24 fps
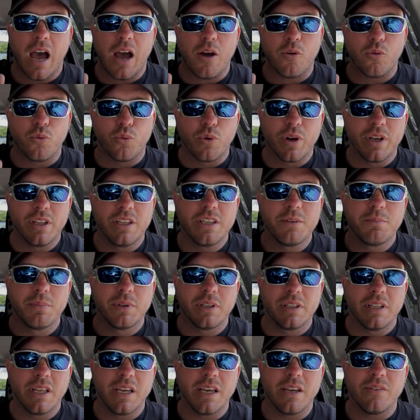I really
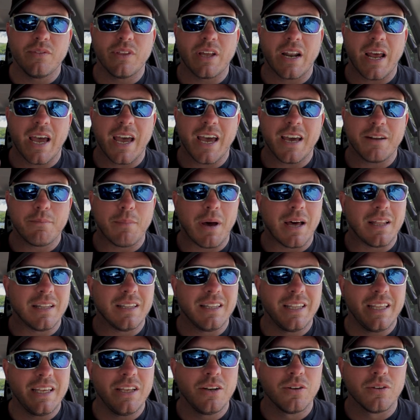believe that I had my
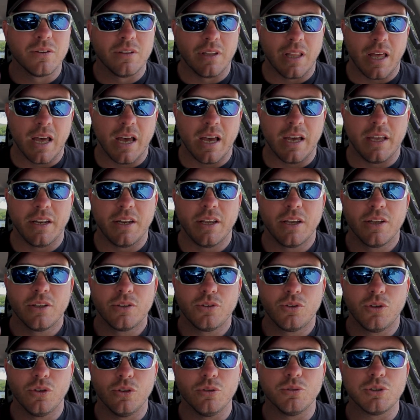leader line
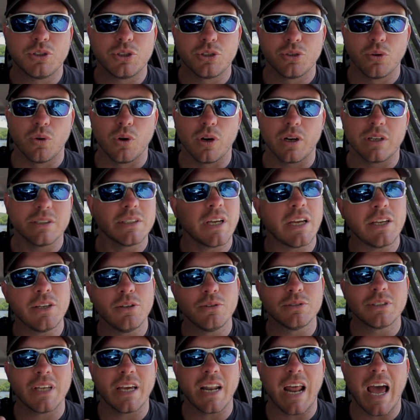too short because I
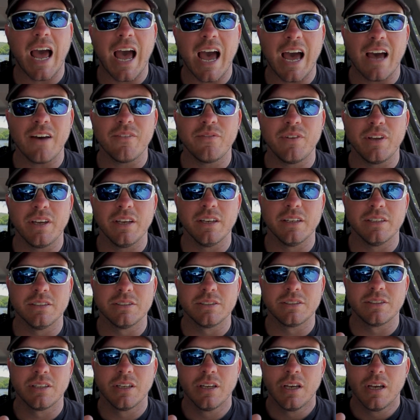use that high
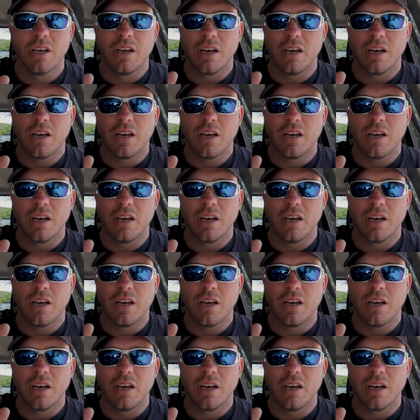vis,